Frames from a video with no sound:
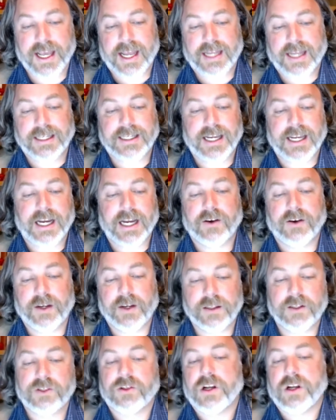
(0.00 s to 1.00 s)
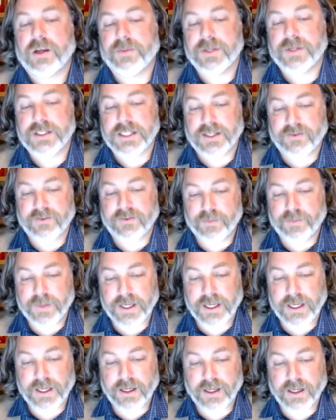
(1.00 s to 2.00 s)
and carrying the traumas of
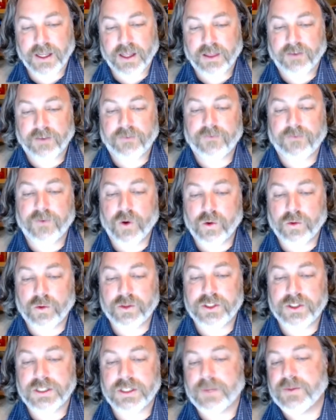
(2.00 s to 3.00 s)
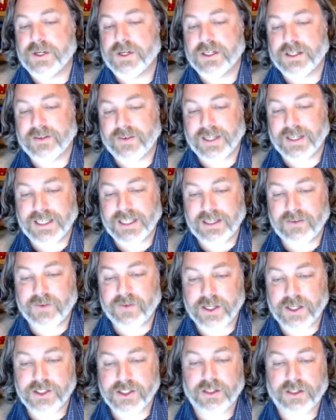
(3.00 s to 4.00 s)
being the focal subject of an
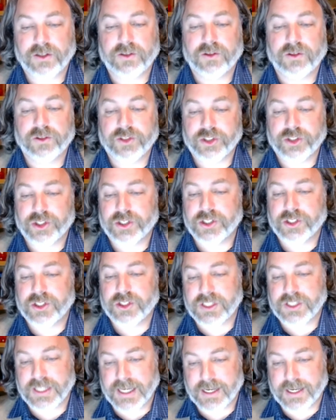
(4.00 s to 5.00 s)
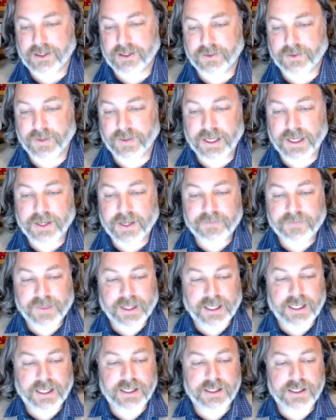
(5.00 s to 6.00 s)
evangelical church scandal.
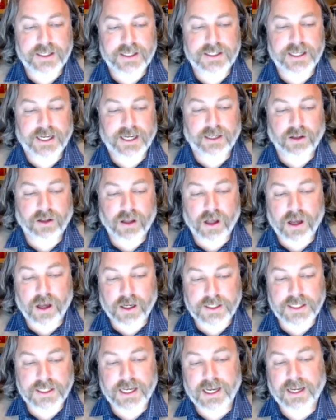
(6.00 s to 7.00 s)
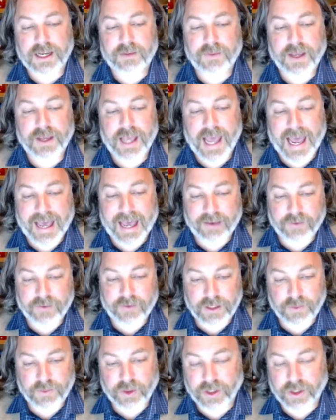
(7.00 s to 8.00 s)
He is a longtime
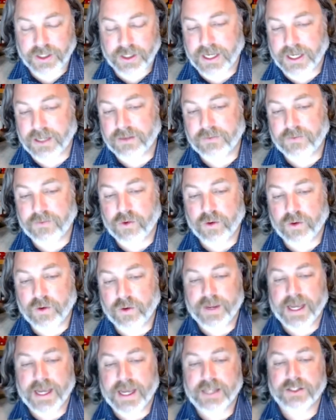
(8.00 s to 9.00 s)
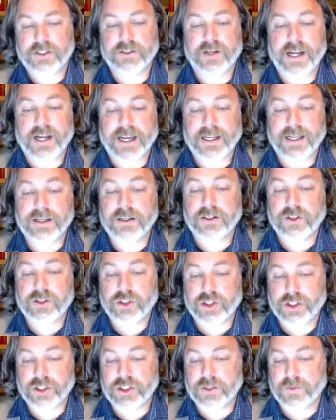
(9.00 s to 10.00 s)
avid communicator, former pastor, and
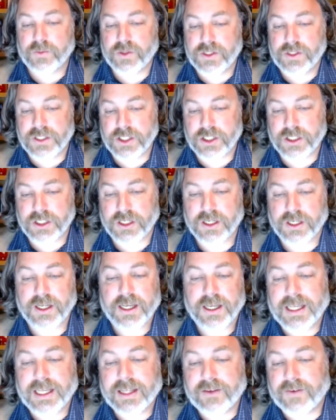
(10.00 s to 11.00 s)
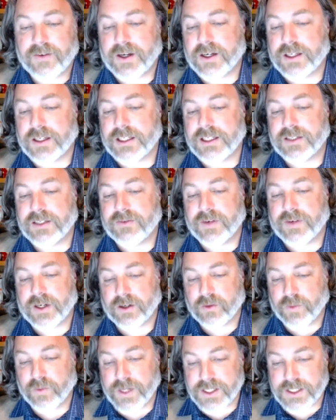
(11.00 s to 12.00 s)
church musician.
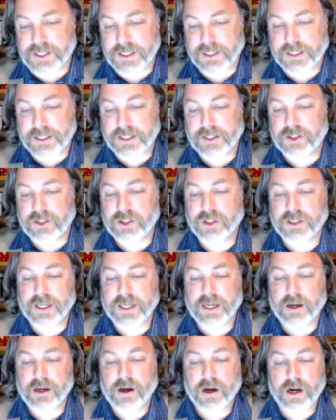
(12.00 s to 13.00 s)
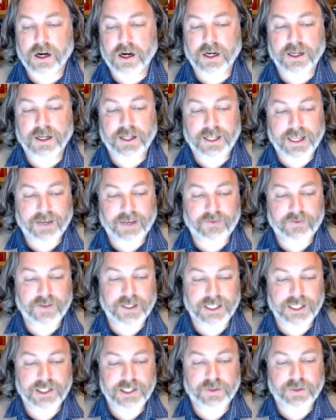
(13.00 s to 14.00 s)
Ferron recently took a hard left
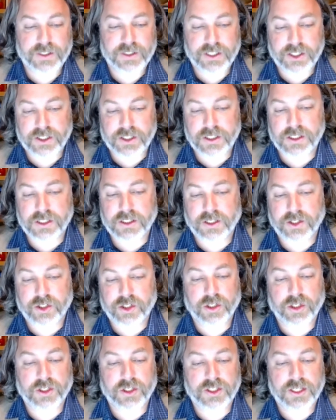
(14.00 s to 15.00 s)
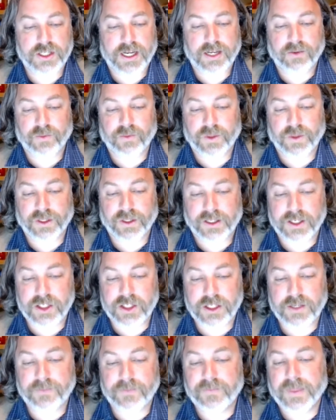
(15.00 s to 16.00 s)
in his positions on church and
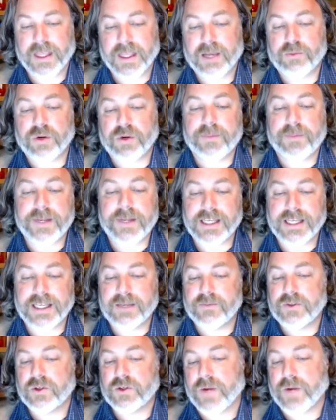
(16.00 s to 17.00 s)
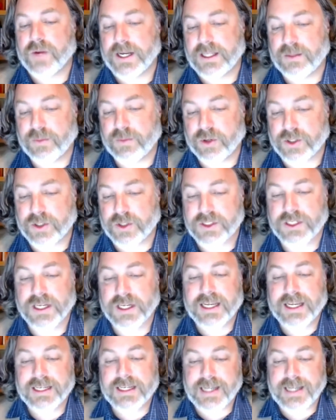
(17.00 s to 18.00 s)
religion, prompting him to write the books
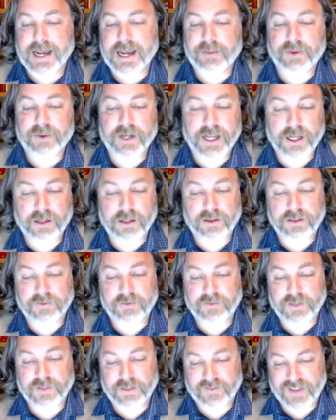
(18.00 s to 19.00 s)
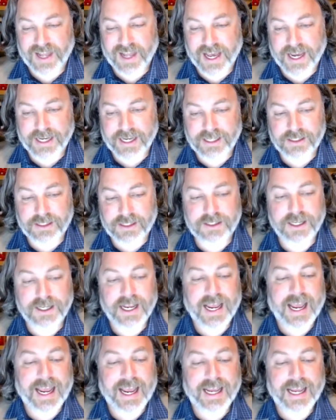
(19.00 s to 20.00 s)
Tabernacle of Lies
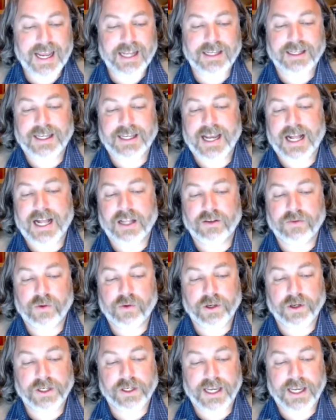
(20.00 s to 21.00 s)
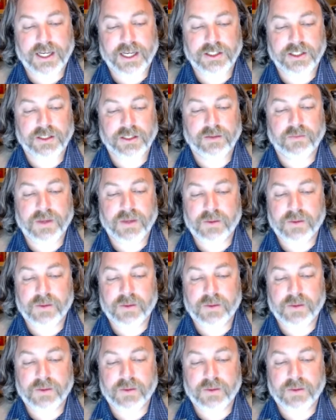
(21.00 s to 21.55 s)
and Californication,